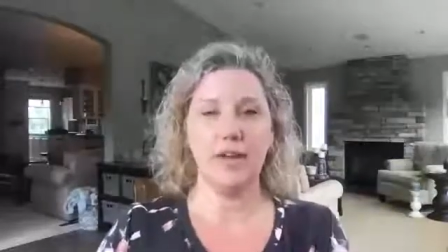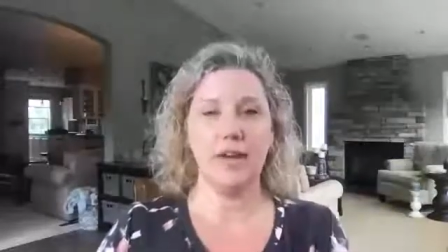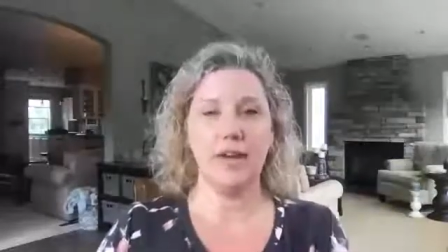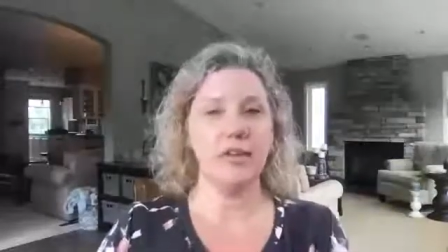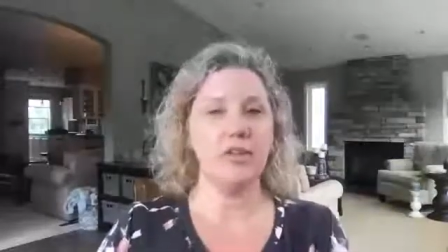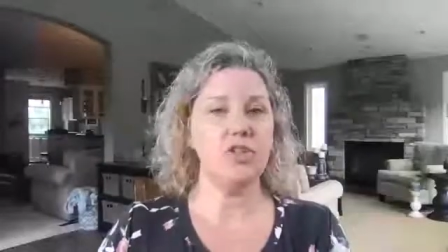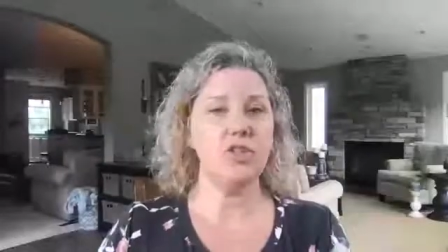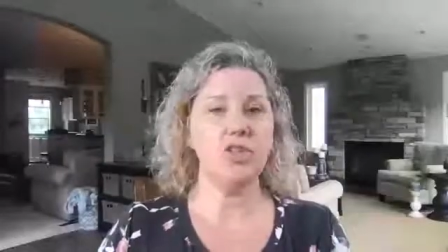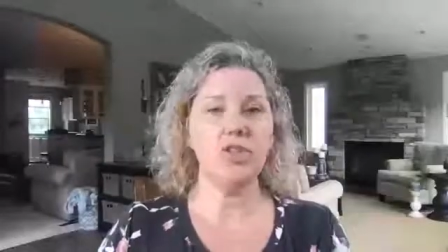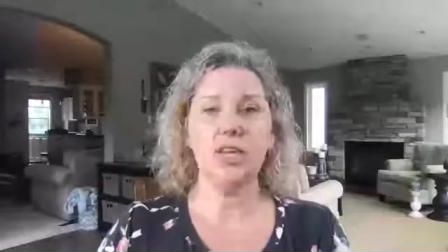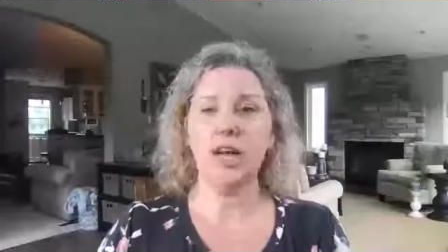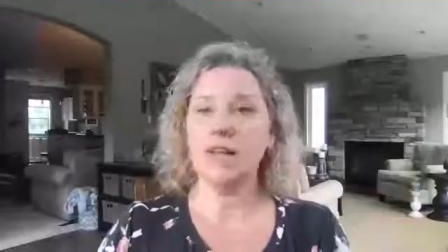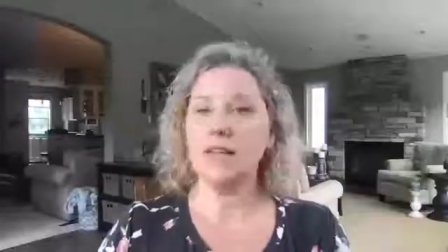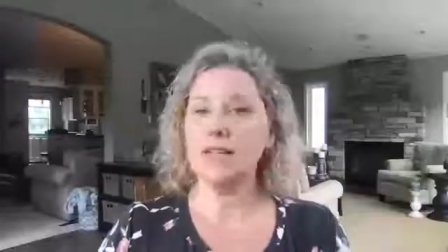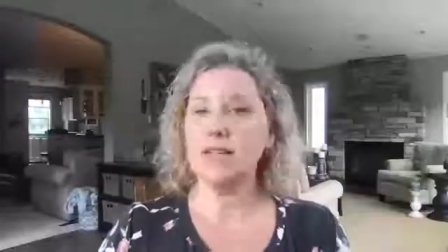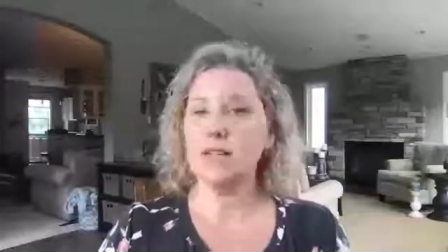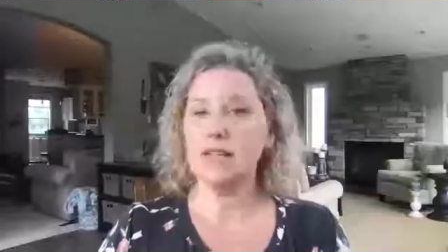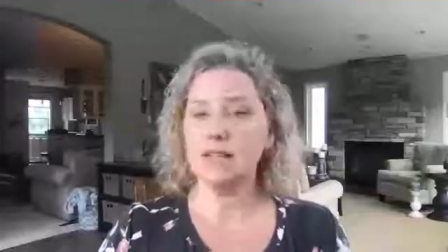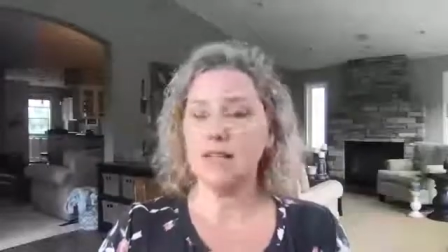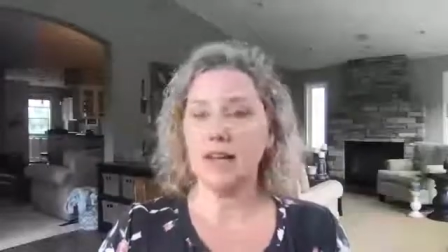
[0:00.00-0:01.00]
GI
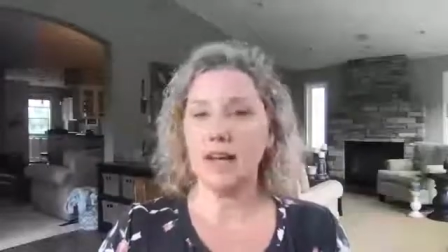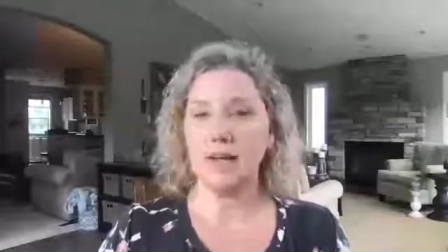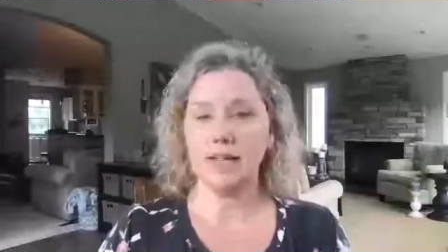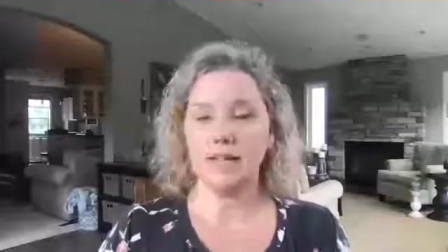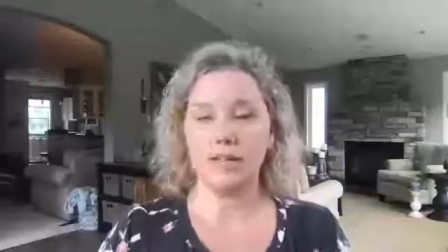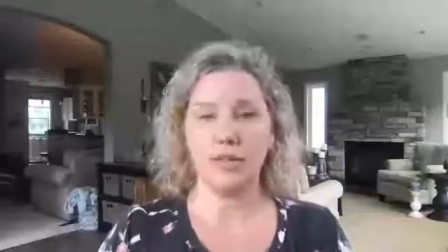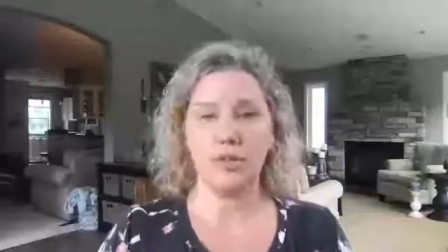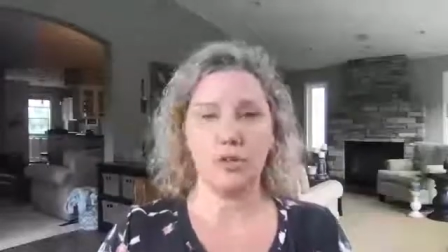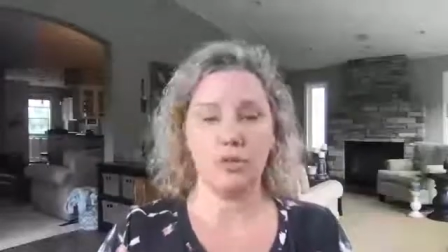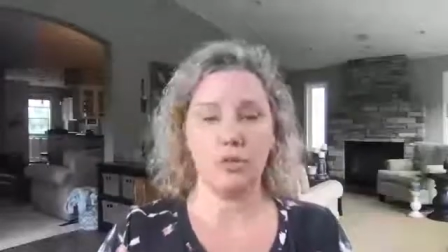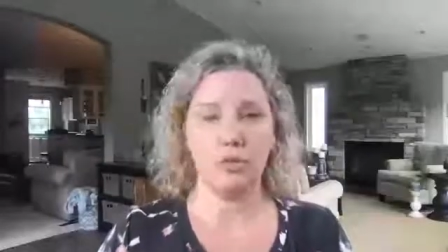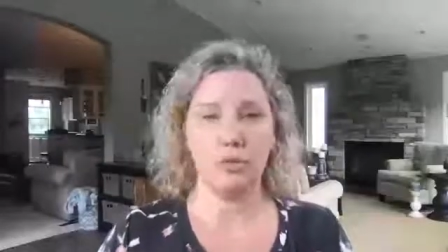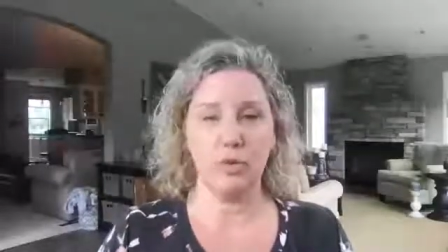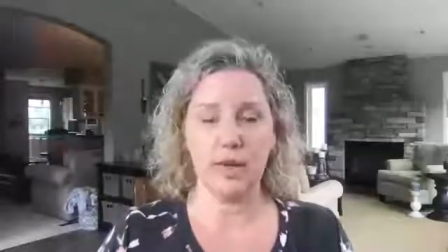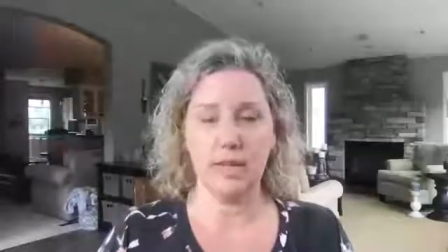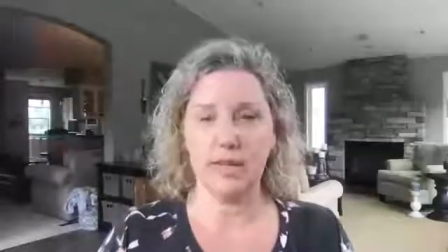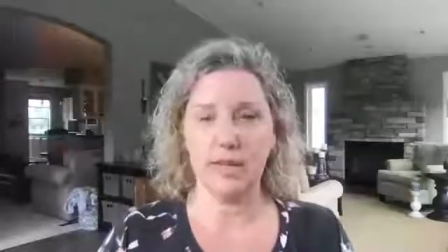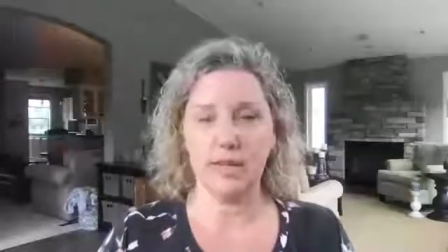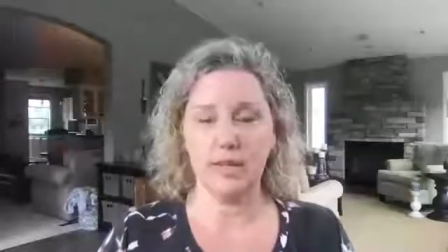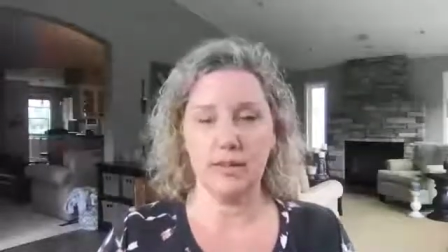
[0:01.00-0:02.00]
detox is a
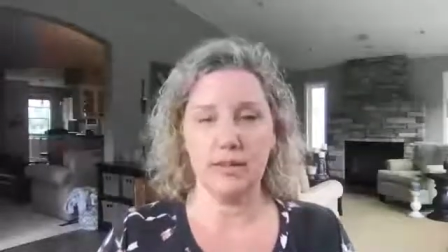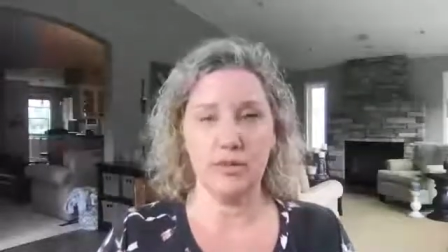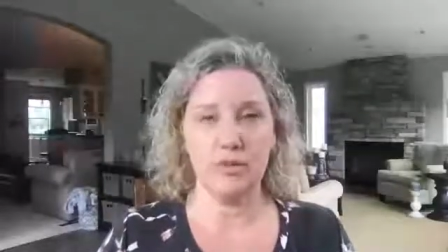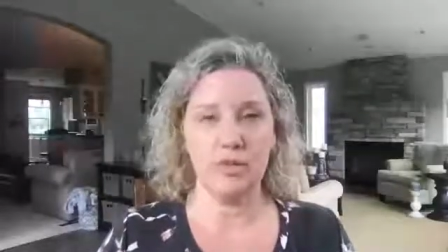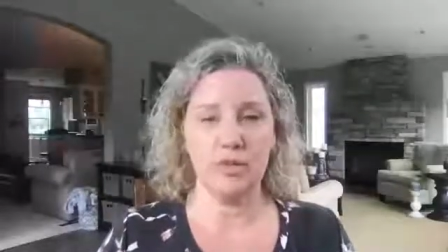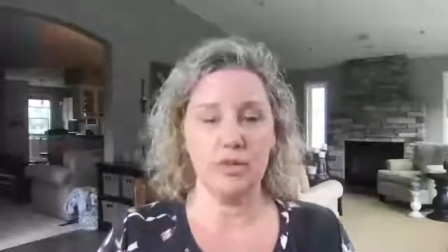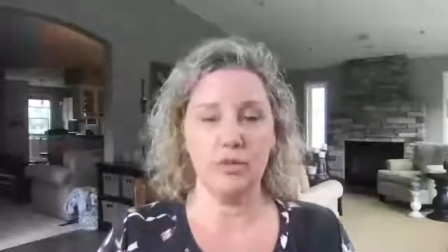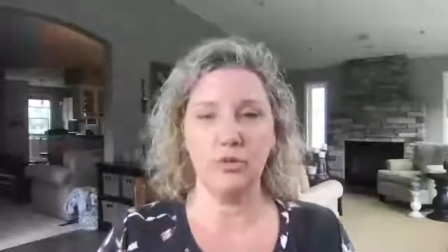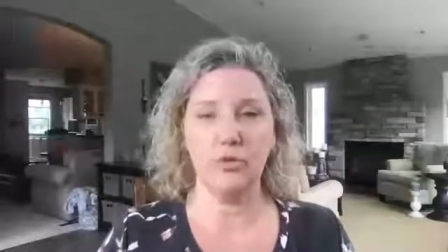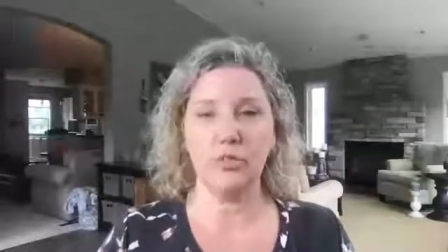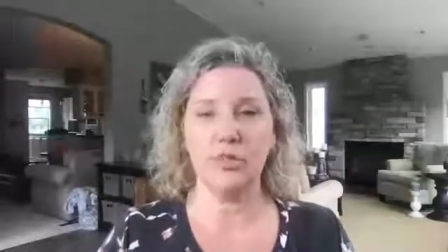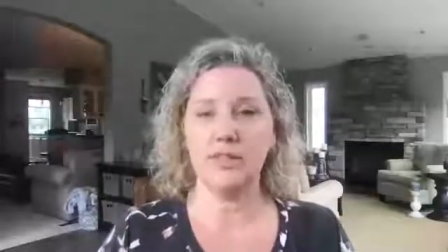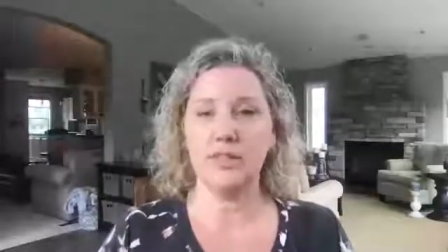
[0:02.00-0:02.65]
great thing to use.